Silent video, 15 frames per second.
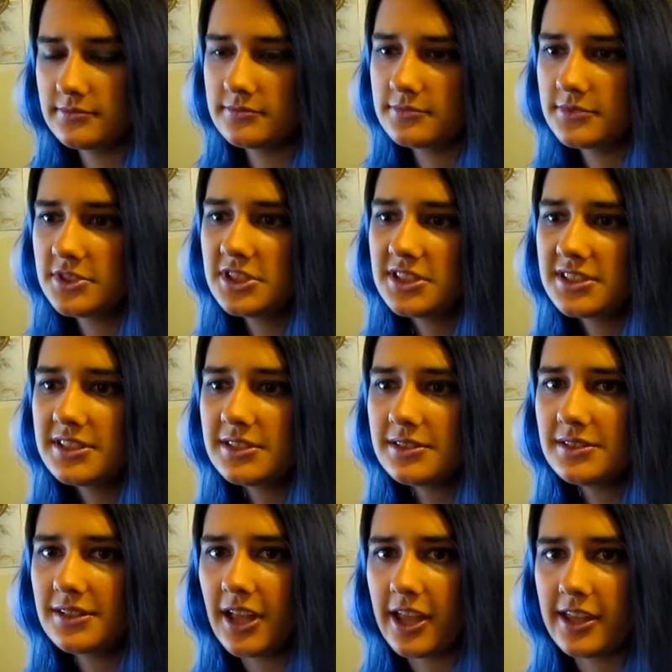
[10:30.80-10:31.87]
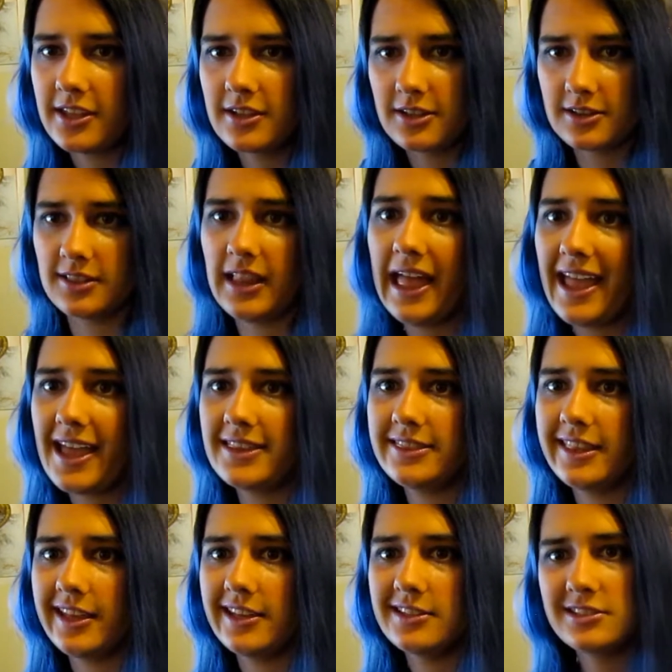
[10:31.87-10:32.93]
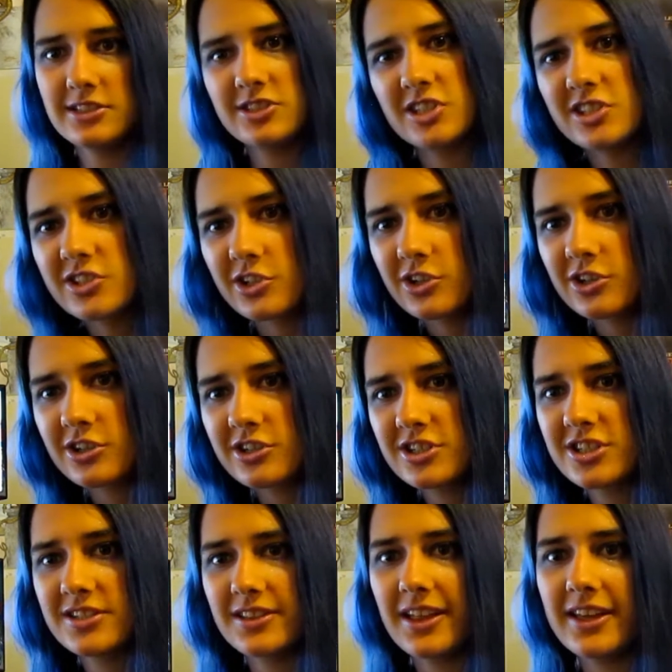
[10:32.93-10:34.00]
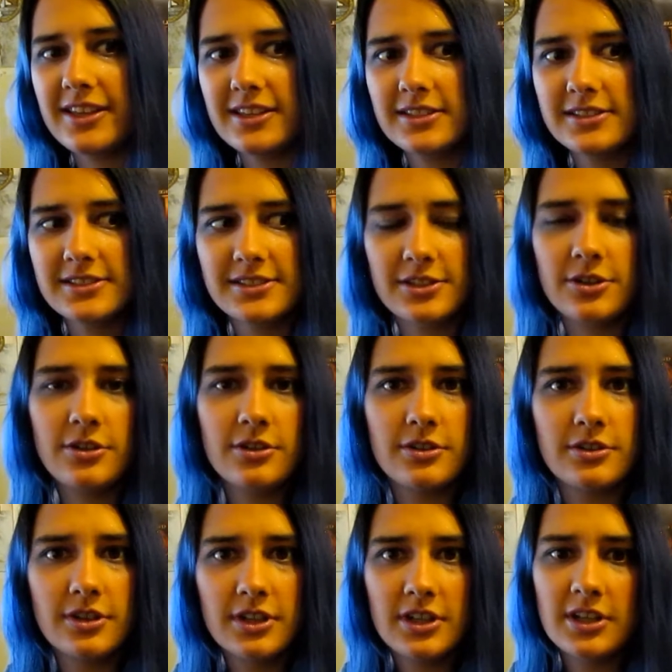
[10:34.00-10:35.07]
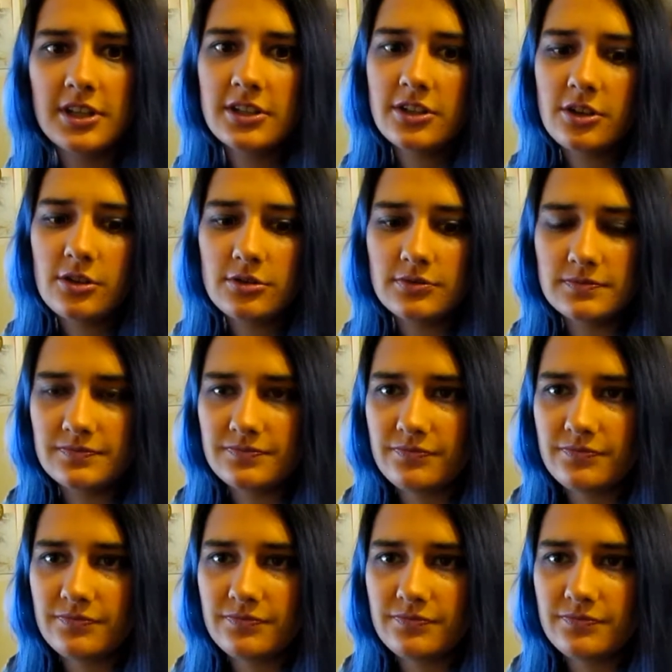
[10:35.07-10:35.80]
she's still like glad that she's her. She likes her, you know,